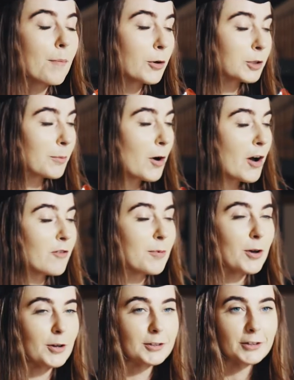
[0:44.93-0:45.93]
most
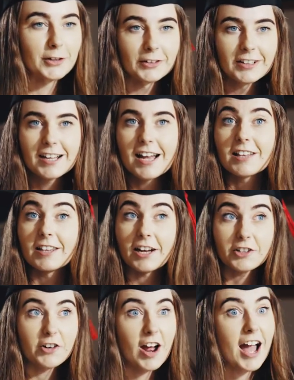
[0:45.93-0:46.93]
supportive person,
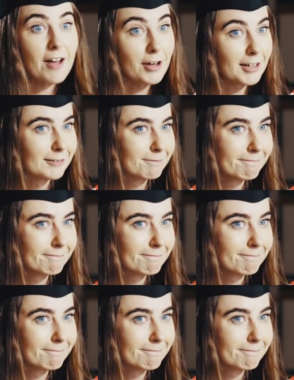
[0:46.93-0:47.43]
lecturer ever.